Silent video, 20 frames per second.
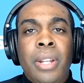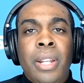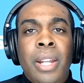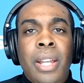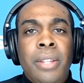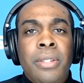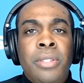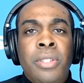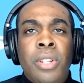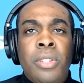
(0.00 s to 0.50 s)
And
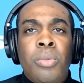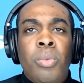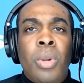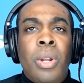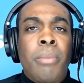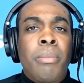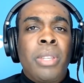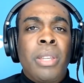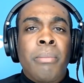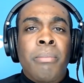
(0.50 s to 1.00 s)
I just
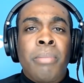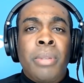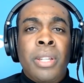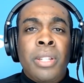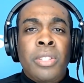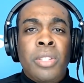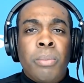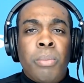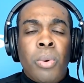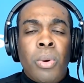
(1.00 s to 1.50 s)
want to be a
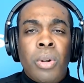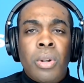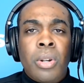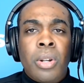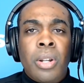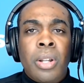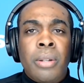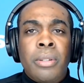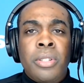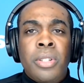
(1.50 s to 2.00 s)
big supporter.